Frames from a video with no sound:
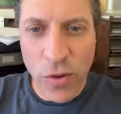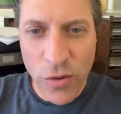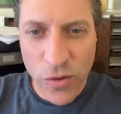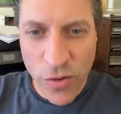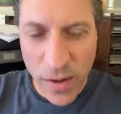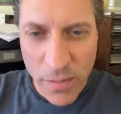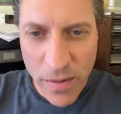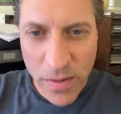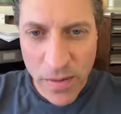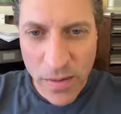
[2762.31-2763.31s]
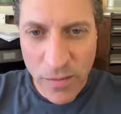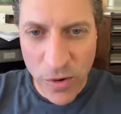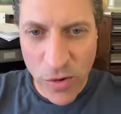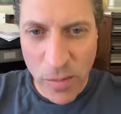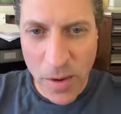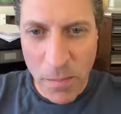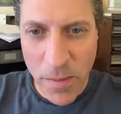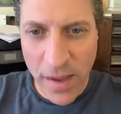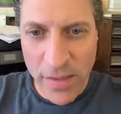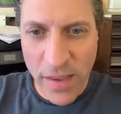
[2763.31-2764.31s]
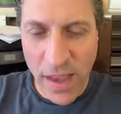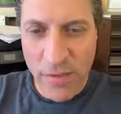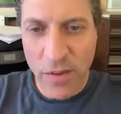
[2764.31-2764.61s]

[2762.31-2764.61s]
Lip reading: sold your script, first script, and B, got